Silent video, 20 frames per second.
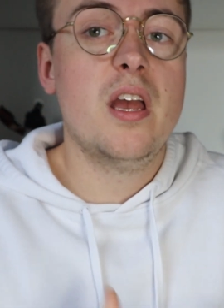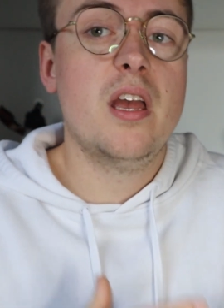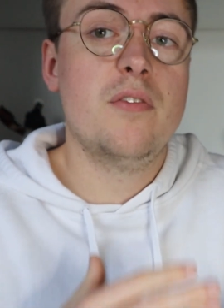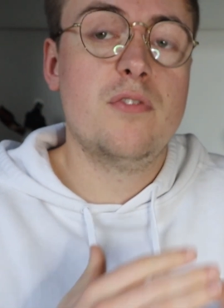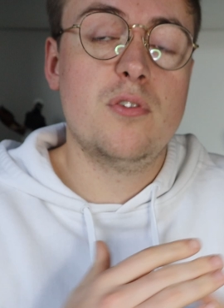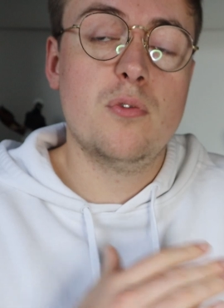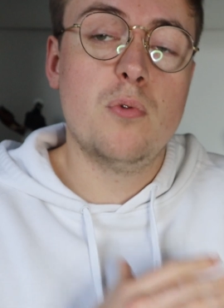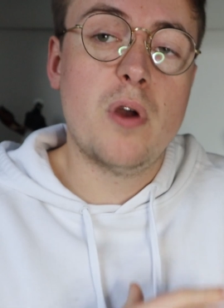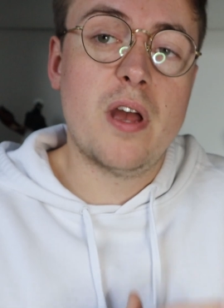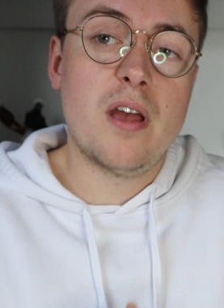
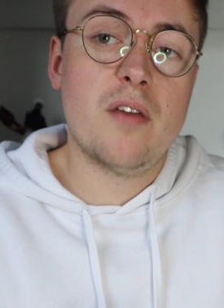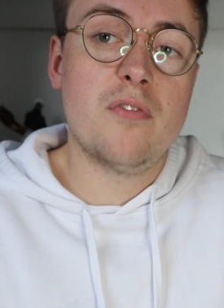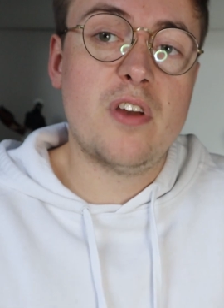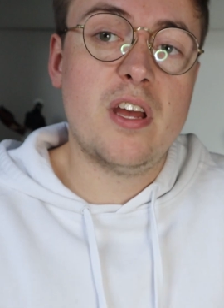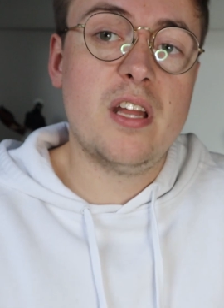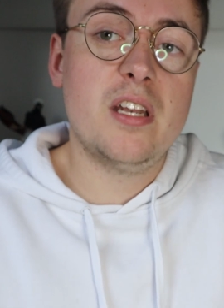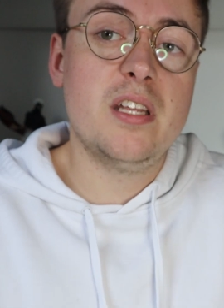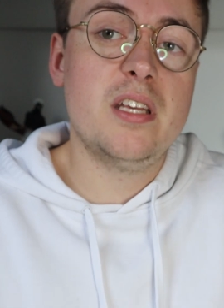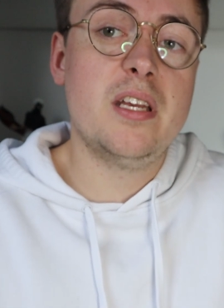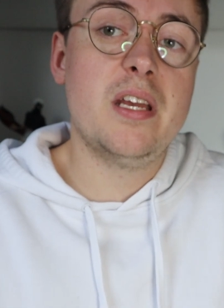if you have
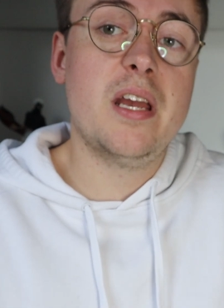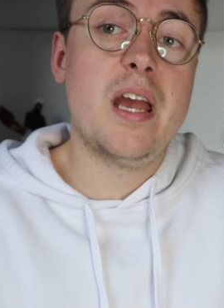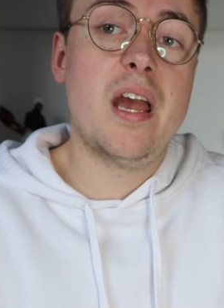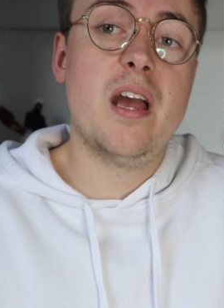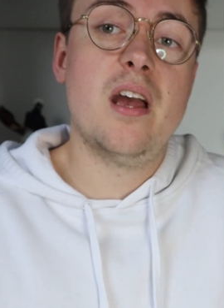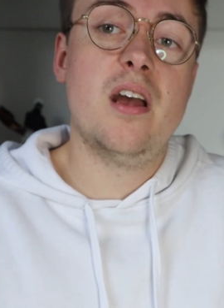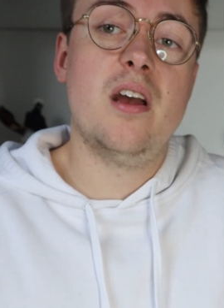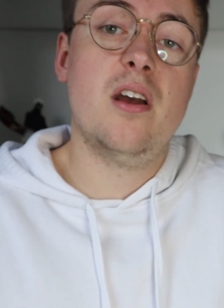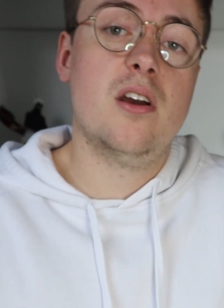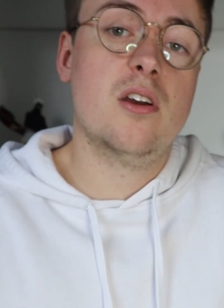any
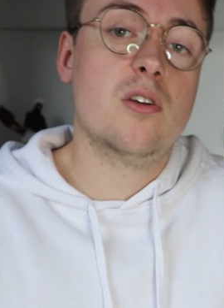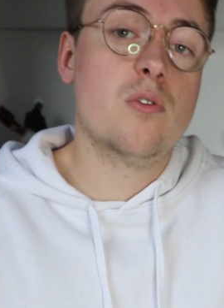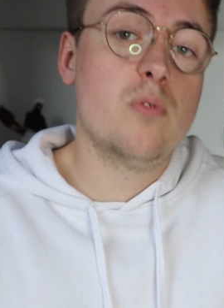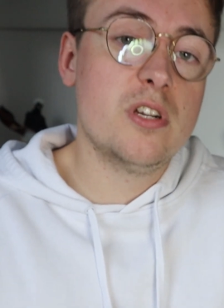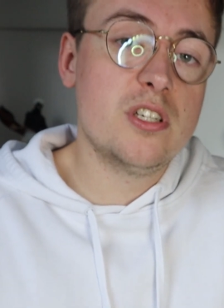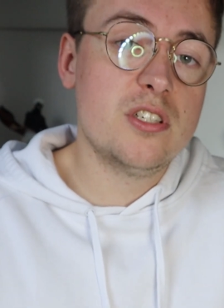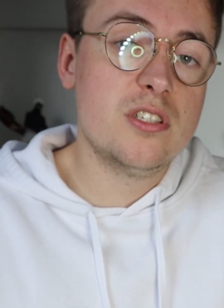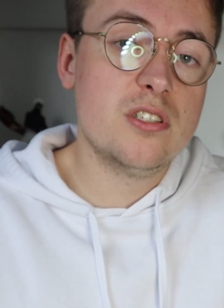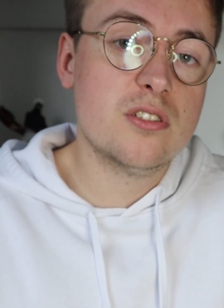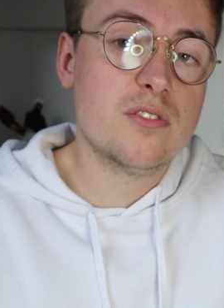
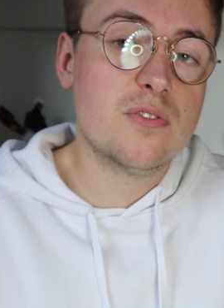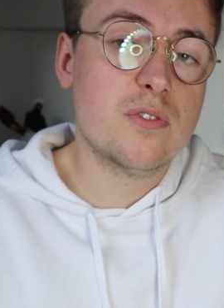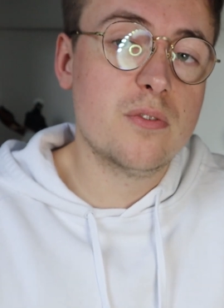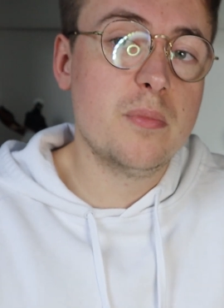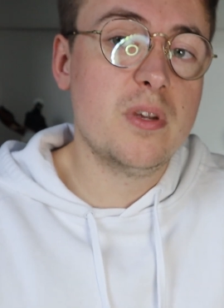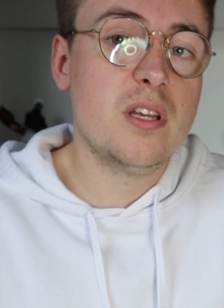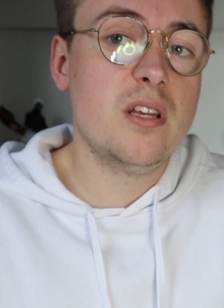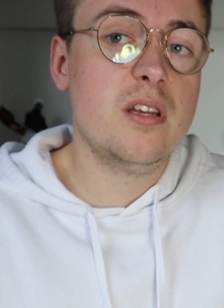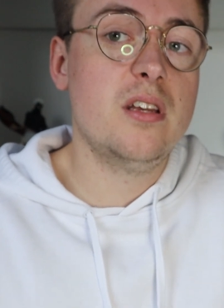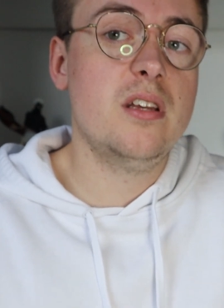questions for
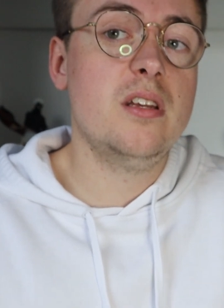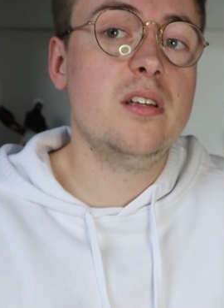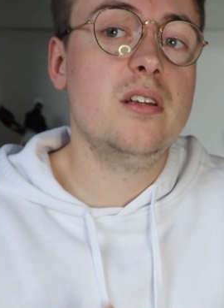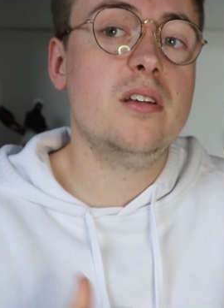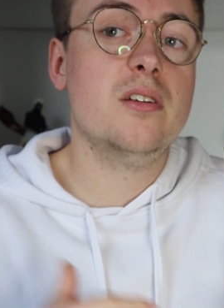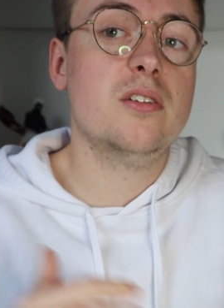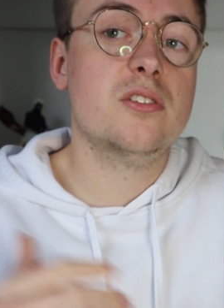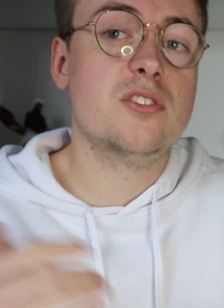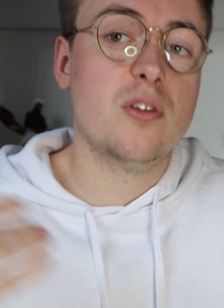me,